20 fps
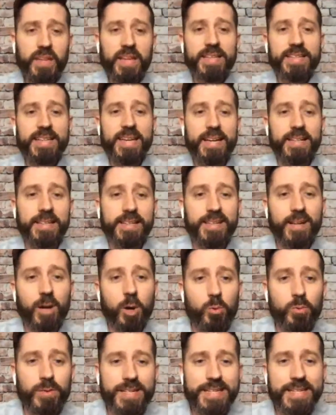Kelly
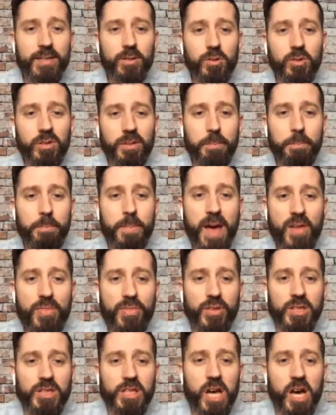O'Neill,
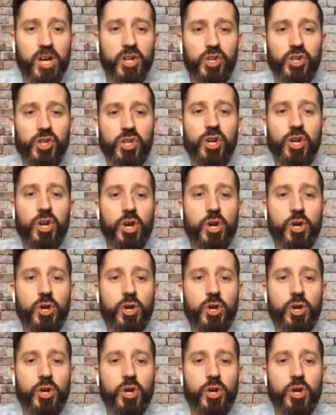Beth Lush,